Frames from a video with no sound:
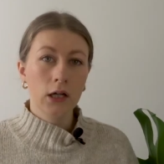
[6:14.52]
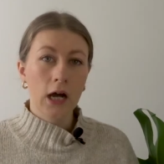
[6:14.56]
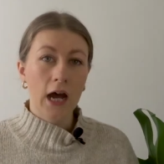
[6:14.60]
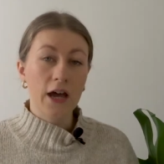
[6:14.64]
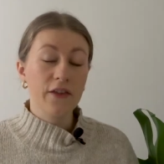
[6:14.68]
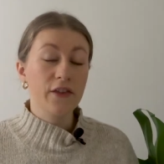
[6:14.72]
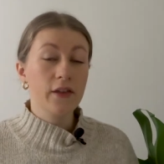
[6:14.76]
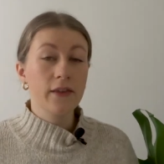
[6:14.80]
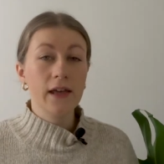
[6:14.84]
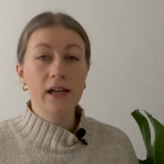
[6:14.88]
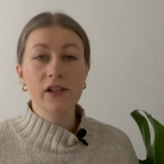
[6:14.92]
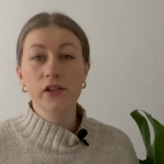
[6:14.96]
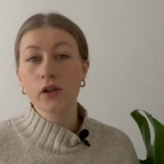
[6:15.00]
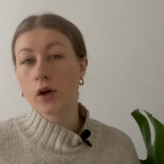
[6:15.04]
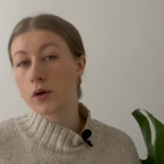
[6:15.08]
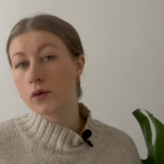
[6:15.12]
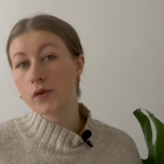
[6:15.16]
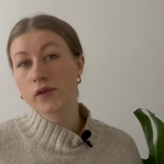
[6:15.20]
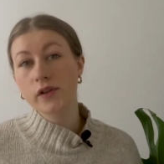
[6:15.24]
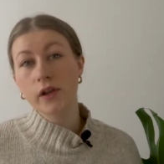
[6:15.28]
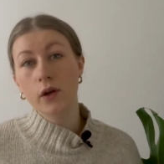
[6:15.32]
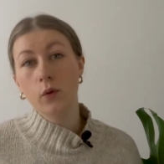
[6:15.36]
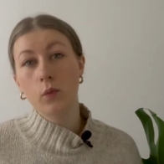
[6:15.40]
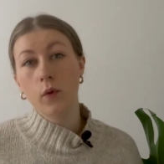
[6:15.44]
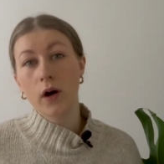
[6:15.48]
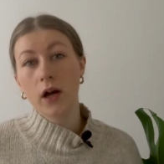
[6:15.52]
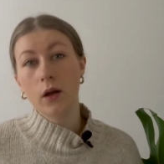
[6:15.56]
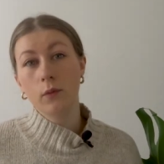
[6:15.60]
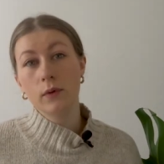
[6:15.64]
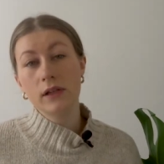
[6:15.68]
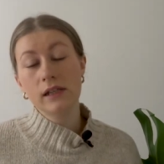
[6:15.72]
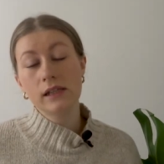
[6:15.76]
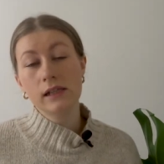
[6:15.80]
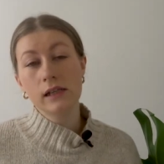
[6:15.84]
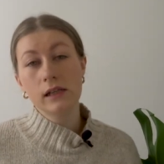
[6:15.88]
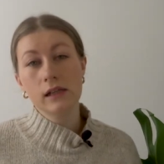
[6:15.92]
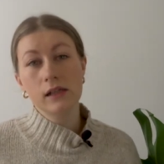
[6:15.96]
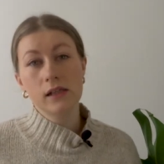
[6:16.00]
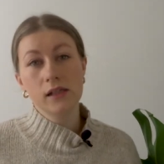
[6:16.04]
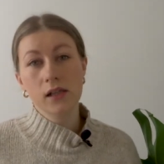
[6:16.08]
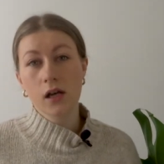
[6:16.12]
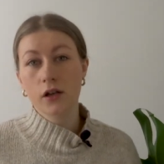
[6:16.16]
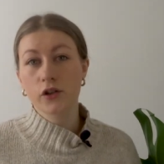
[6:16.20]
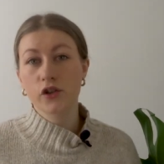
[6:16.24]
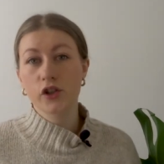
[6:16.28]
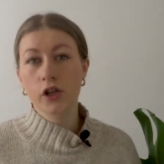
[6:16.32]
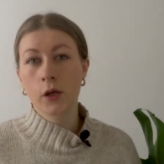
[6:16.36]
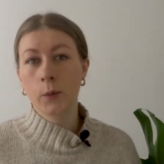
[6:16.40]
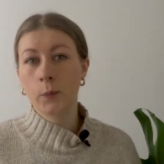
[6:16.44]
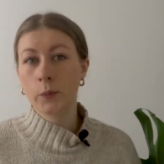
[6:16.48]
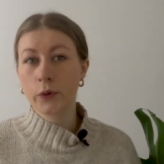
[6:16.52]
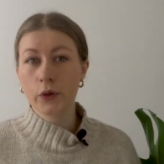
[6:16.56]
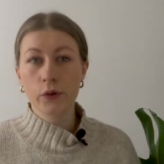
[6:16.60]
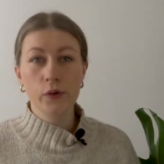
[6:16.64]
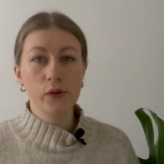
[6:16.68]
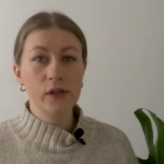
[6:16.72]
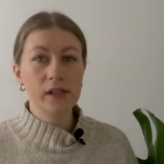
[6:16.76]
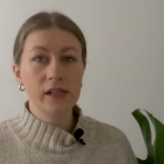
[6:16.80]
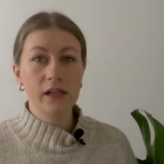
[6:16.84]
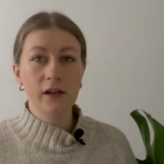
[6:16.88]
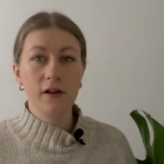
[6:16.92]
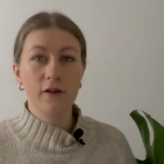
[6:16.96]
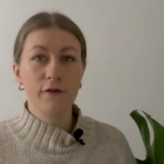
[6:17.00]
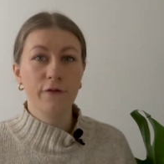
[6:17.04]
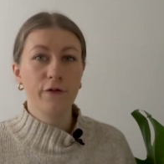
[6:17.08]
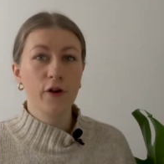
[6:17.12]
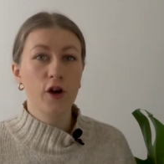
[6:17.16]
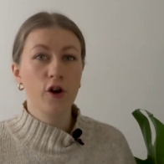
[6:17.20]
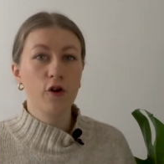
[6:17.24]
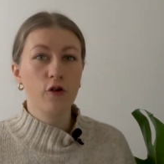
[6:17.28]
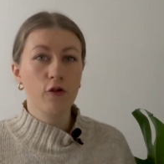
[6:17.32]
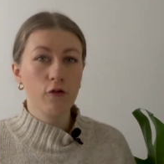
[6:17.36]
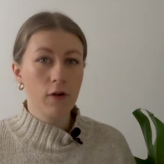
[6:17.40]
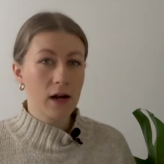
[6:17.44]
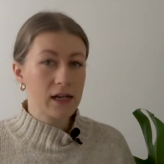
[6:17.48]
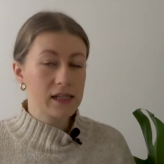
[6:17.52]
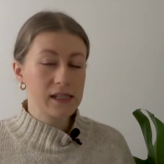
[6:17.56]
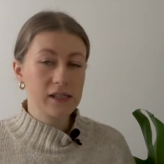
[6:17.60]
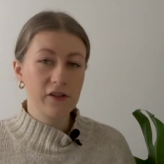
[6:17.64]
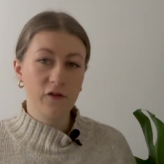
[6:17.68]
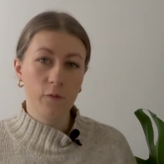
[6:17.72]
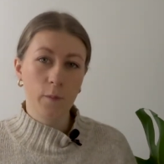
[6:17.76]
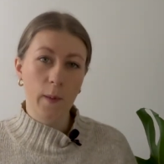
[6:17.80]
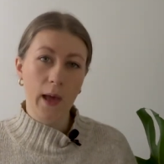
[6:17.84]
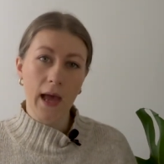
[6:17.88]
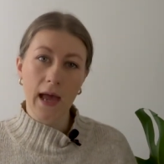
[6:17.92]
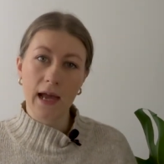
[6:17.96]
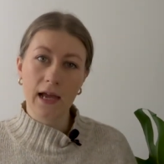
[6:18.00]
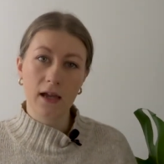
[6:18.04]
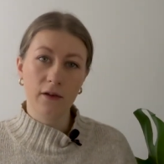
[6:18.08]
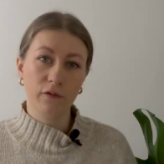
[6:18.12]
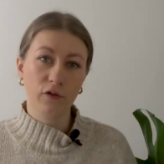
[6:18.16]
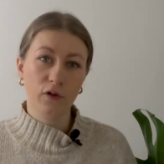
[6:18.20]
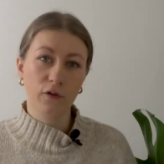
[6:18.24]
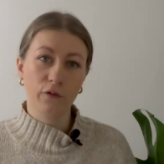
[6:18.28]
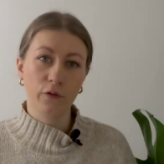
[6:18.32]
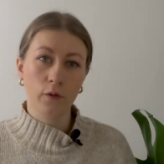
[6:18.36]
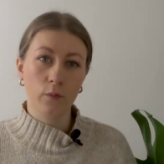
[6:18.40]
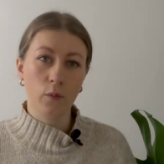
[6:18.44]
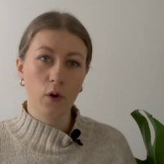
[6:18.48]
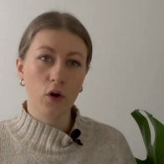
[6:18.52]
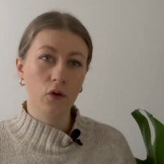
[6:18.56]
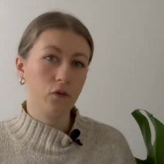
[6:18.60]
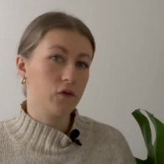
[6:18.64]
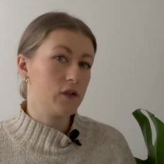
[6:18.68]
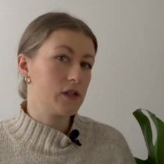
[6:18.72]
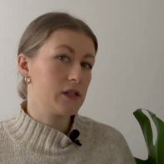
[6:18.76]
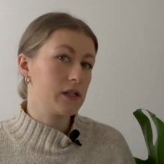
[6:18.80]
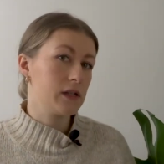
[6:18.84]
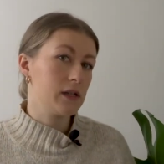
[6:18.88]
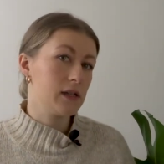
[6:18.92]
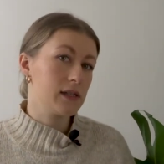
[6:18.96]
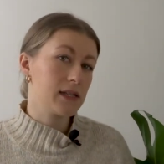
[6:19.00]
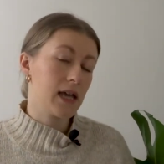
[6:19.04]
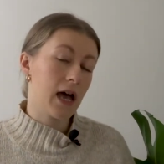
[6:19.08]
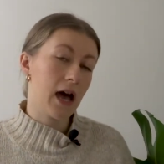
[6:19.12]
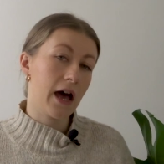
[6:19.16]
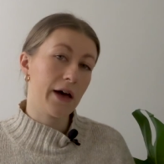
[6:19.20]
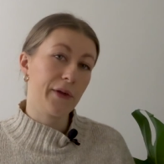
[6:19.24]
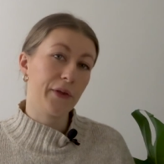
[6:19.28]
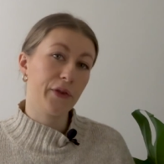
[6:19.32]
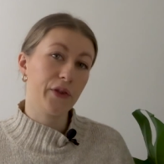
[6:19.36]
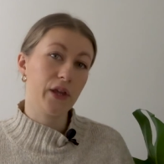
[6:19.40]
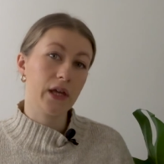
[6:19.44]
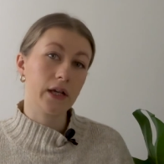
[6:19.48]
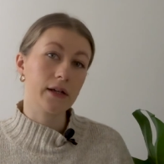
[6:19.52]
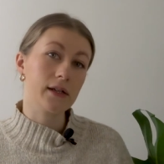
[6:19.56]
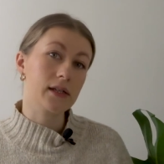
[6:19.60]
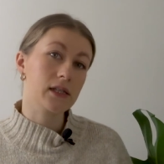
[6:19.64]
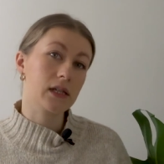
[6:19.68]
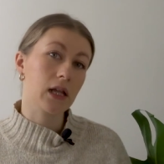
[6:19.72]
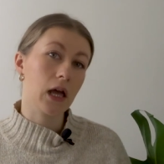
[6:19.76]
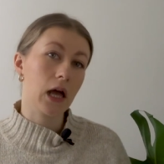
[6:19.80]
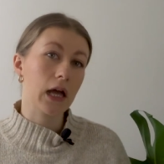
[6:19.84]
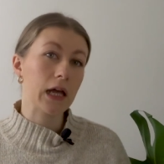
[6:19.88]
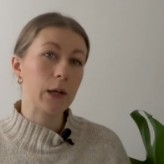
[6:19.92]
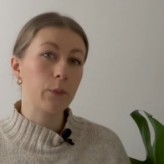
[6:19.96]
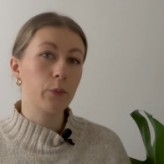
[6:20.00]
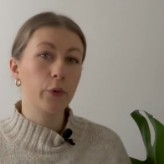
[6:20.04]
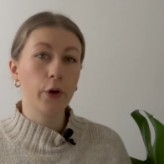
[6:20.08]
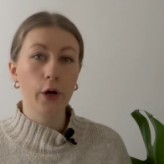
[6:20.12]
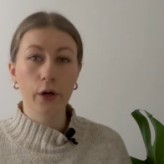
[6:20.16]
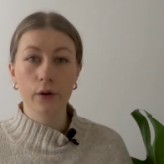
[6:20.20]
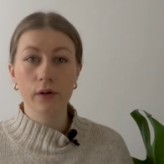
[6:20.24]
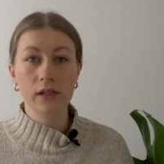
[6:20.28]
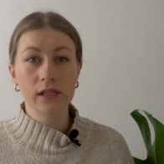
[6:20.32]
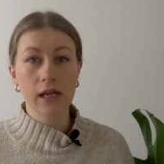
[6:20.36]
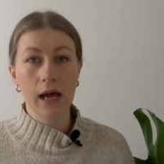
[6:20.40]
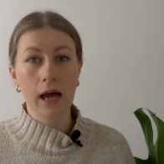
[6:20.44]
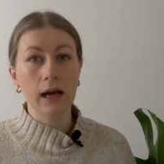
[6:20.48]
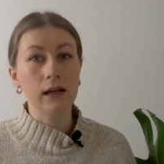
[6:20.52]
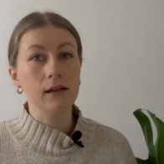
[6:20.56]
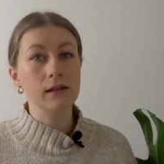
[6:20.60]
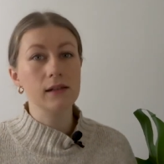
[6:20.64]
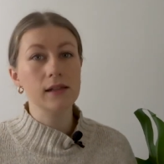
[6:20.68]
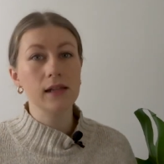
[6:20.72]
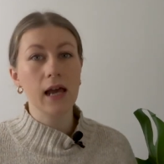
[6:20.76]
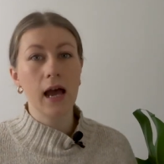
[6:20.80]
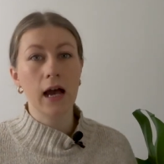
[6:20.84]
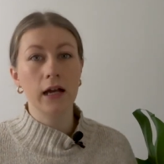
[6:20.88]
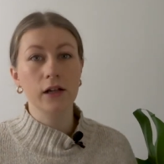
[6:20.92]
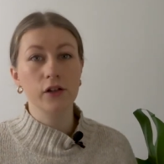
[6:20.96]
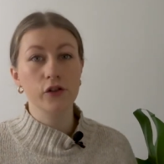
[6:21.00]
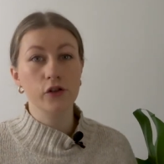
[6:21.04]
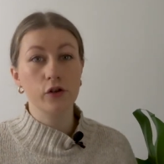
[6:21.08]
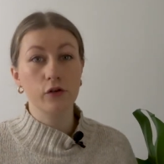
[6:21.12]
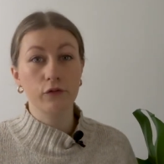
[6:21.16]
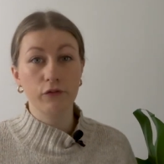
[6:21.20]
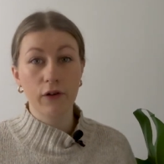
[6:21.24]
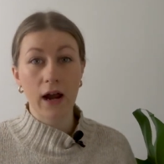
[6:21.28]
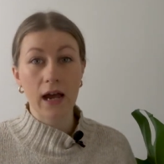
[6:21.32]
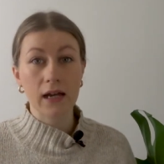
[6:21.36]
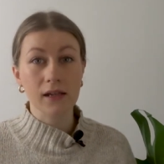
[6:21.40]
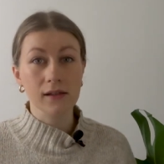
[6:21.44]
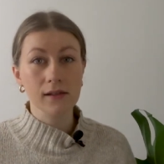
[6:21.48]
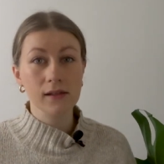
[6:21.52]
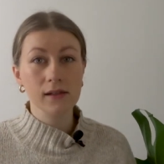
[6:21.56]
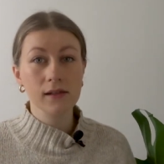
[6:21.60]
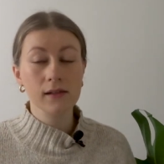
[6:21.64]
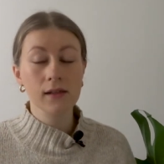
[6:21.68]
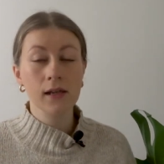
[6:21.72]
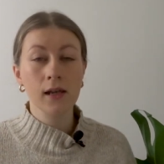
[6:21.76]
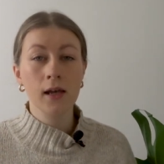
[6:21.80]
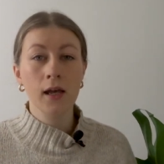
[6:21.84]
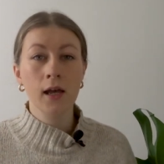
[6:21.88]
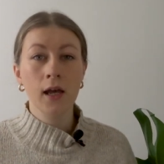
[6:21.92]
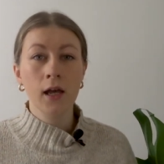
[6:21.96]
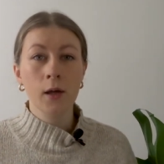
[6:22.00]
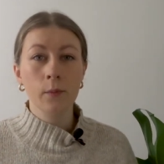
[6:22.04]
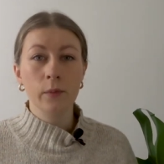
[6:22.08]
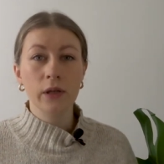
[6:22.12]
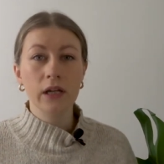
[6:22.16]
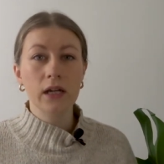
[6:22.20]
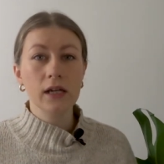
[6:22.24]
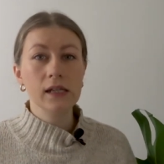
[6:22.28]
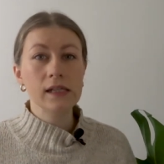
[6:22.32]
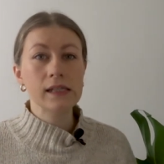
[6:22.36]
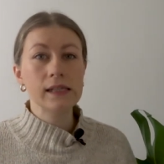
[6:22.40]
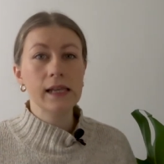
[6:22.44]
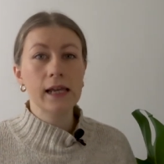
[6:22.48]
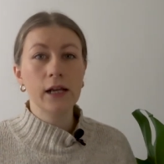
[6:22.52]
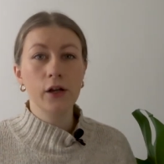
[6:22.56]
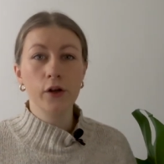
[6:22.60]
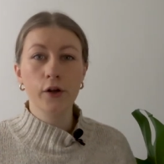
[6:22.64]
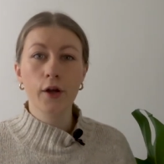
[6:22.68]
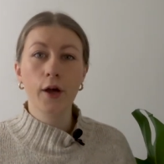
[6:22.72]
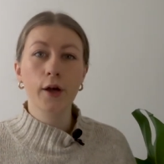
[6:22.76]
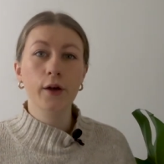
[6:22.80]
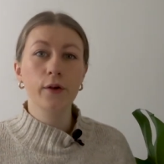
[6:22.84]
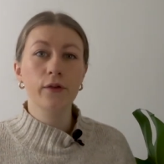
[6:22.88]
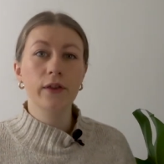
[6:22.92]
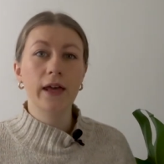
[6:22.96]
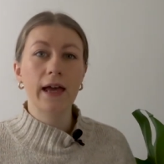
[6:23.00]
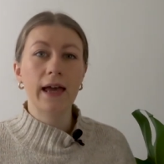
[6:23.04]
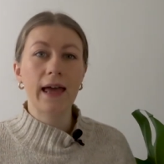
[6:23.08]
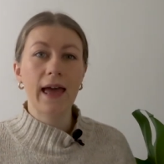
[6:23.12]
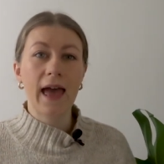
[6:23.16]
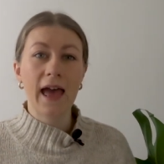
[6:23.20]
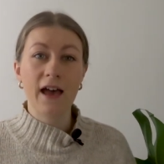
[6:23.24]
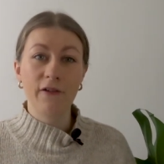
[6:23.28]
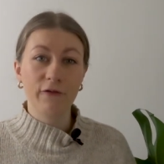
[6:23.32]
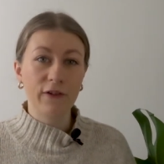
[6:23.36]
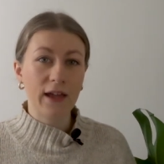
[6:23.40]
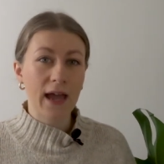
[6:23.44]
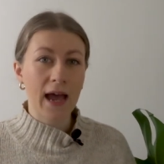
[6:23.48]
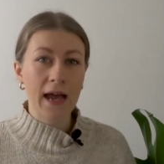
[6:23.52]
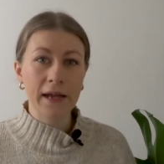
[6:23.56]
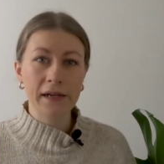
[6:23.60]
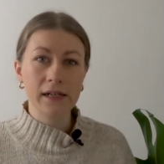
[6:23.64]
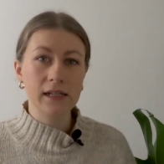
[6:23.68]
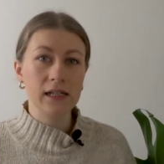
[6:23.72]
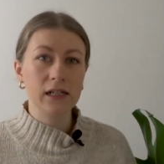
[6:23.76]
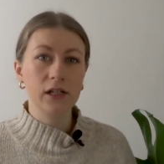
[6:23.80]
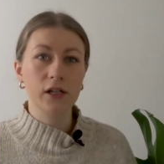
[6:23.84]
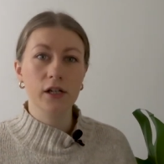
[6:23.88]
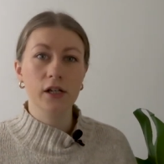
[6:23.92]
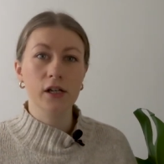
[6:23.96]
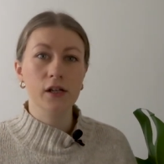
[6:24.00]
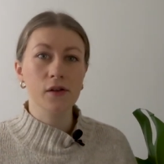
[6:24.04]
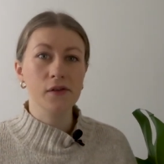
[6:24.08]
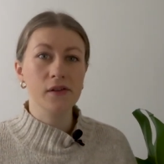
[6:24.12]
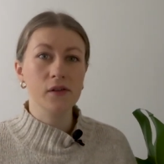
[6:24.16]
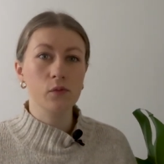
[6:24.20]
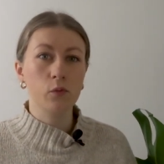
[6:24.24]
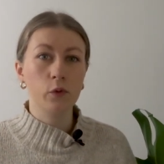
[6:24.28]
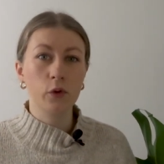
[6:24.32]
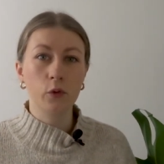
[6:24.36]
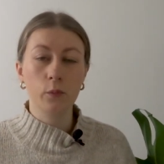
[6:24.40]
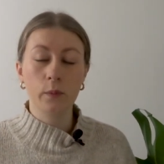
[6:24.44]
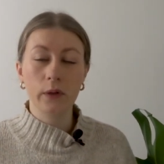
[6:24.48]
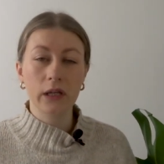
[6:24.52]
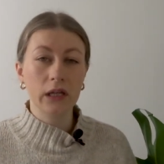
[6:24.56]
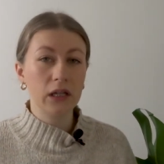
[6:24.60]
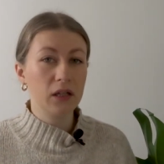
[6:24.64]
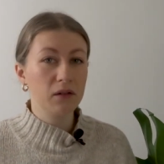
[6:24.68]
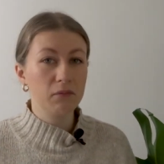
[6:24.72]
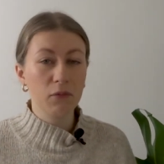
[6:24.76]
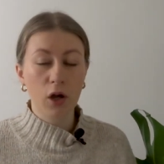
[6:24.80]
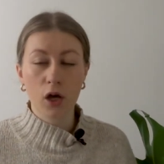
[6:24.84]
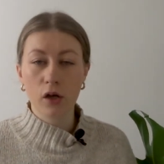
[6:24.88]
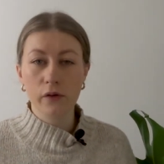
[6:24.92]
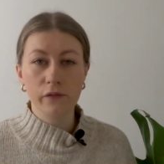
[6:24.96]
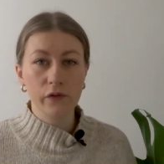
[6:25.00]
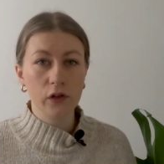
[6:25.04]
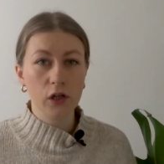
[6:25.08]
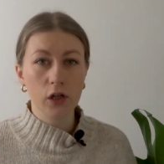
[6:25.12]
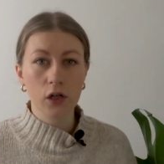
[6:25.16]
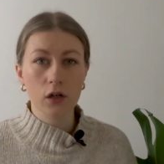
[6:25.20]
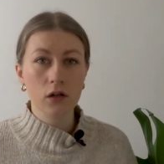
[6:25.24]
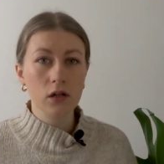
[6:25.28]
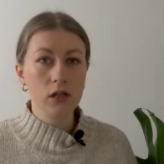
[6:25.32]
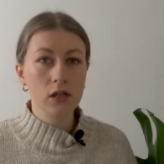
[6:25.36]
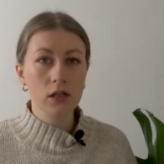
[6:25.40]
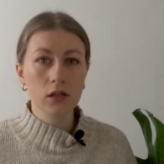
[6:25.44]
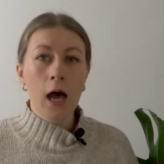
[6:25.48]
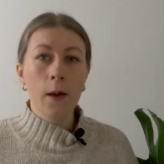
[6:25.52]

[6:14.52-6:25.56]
I think that's also why we see such abusive, aggressive behaviour from officers at things like protests and arrests, because they know their heavy handedness will be overlooked.